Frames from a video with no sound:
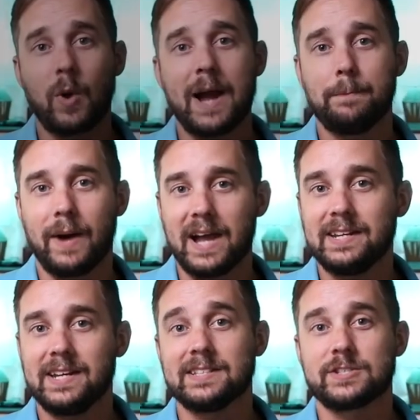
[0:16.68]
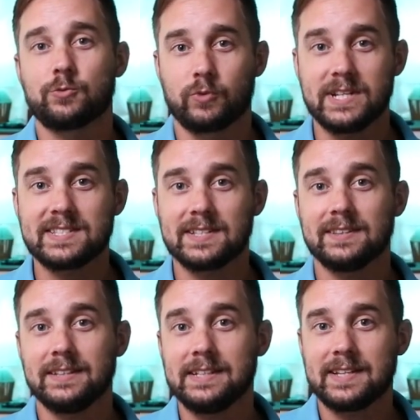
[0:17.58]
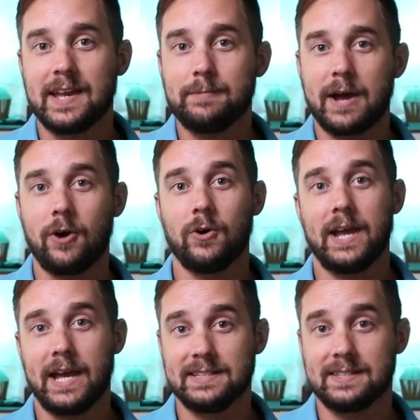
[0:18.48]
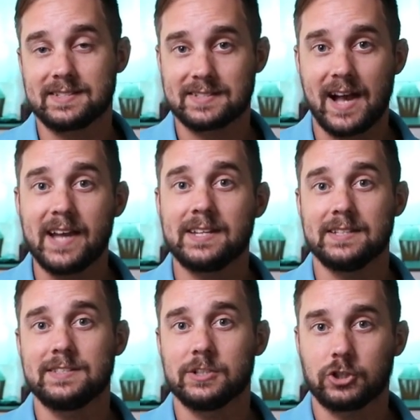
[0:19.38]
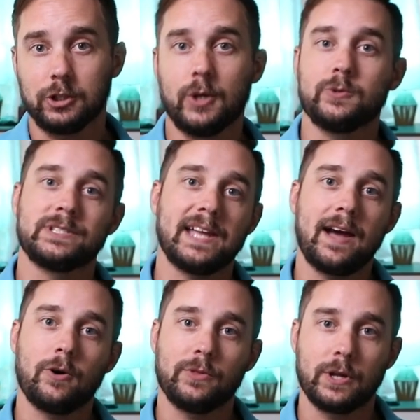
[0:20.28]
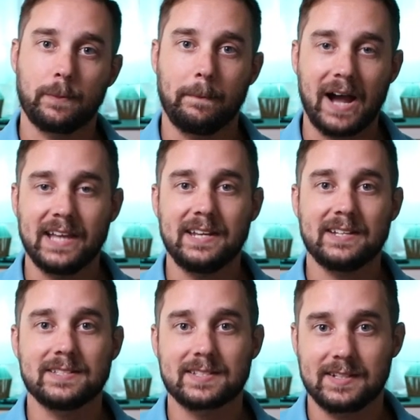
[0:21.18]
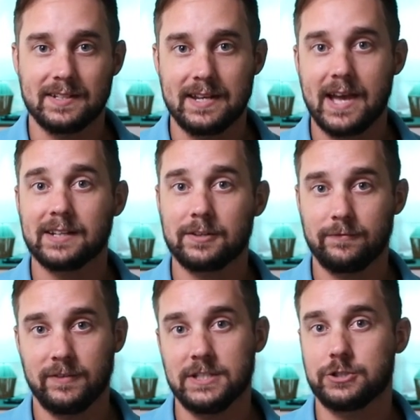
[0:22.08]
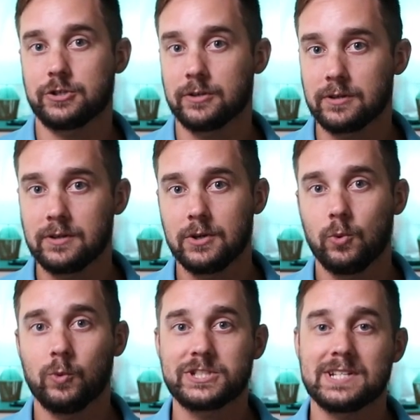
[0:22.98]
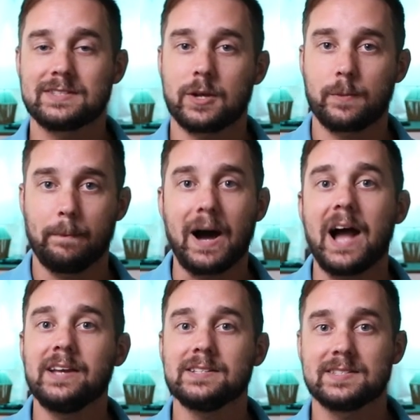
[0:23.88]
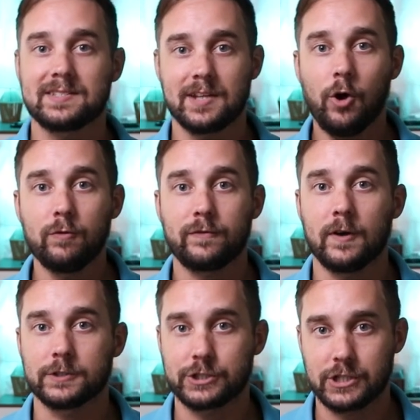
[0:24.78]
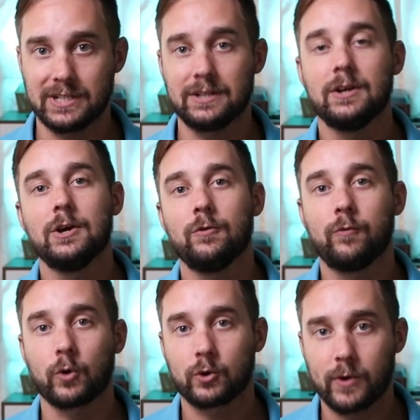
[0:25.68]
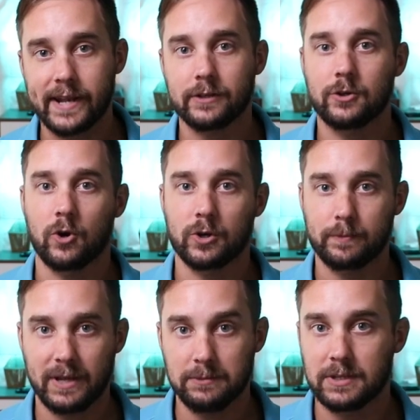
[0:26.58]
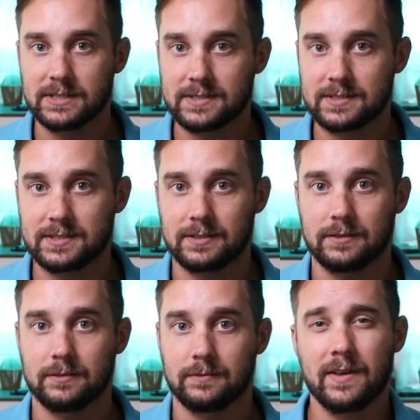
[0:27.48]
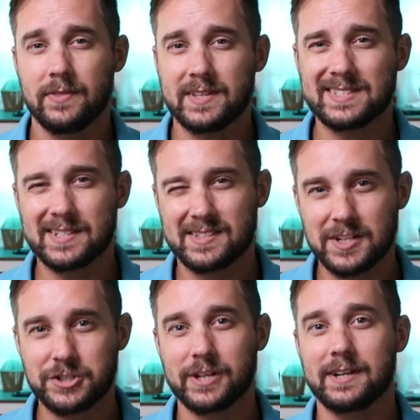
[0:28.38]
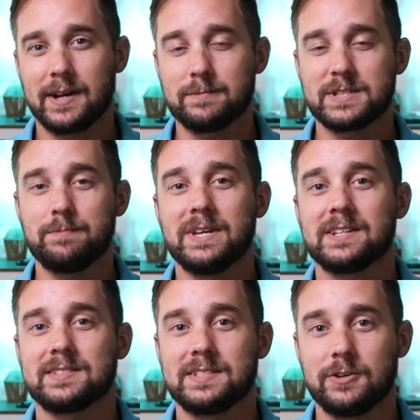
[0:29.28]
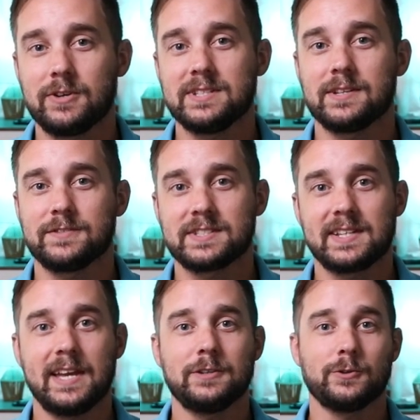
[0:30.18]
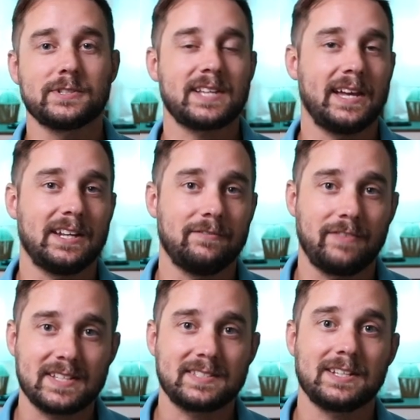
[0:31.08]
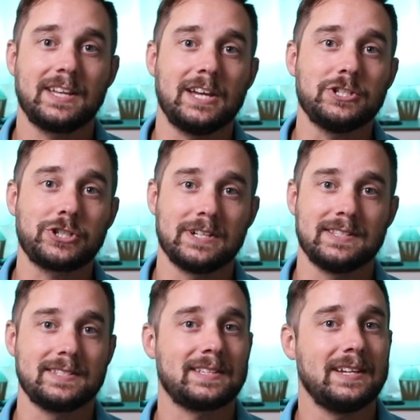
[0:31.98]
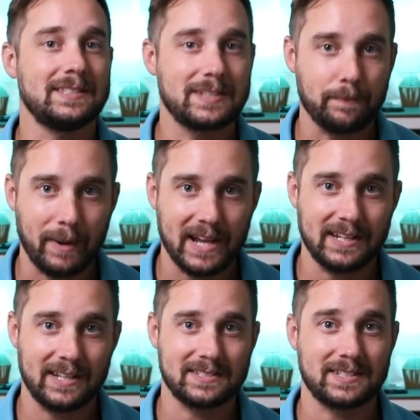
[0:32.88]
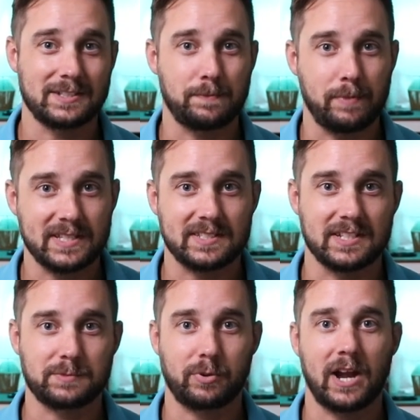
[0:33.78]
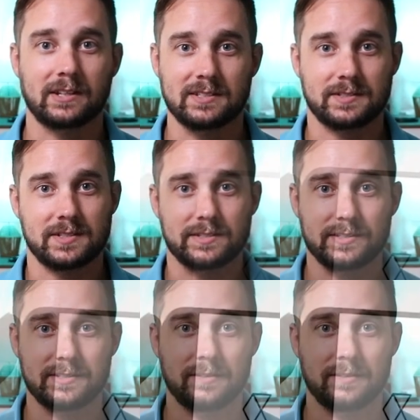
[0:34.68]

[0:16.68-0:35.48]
why Binance recently came out and decided to close down their Binance Connect feature, which is their buy and sell function for credit card payments. This decision comes amid a series of scandals and investigations into Binance's business practices.